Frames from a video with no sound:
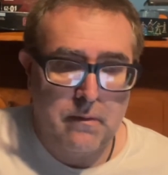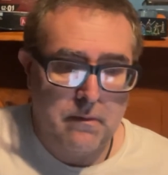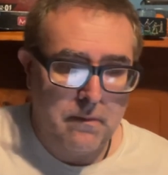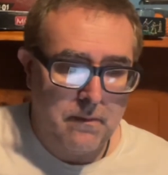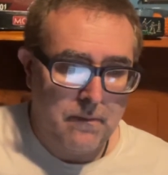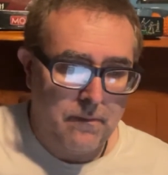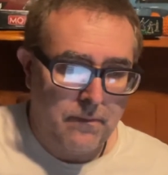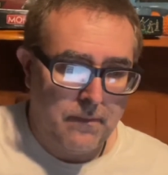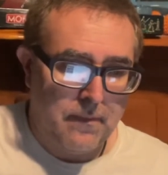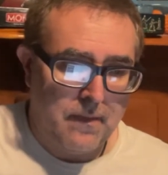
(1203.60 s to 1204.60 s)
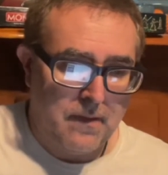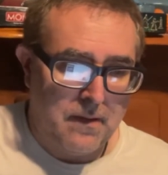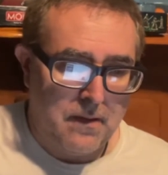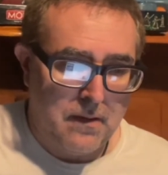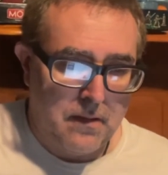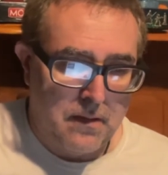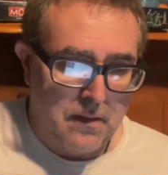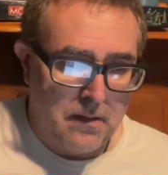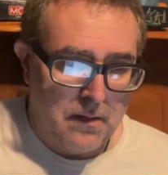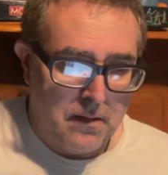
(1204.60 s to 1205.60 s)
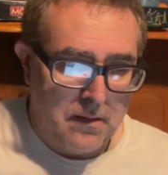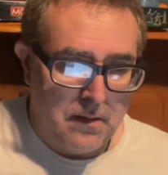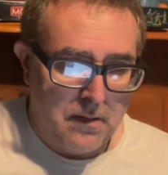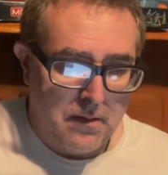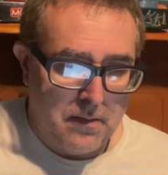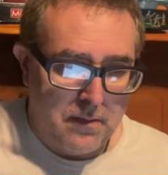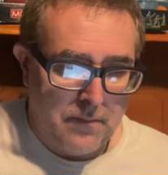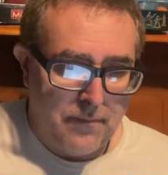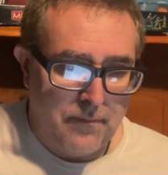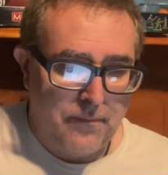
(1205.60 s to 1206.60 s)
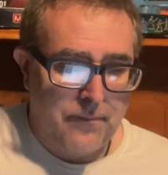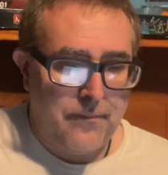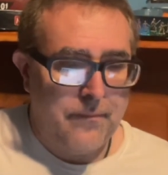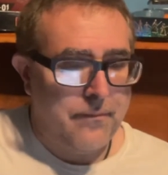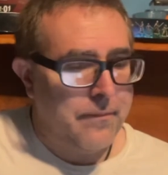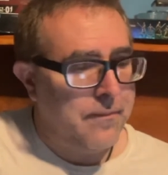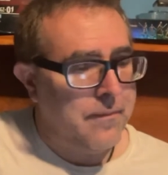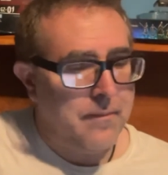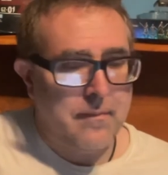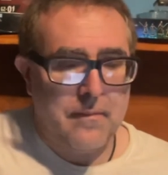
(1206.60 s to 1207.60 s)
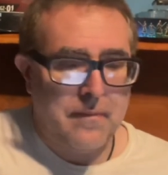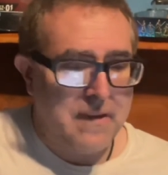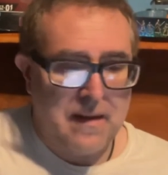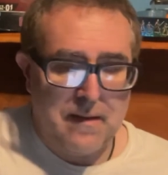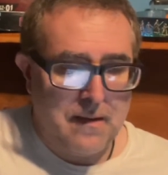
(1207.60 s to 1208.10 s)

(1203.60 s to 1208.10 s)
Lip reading: (silence)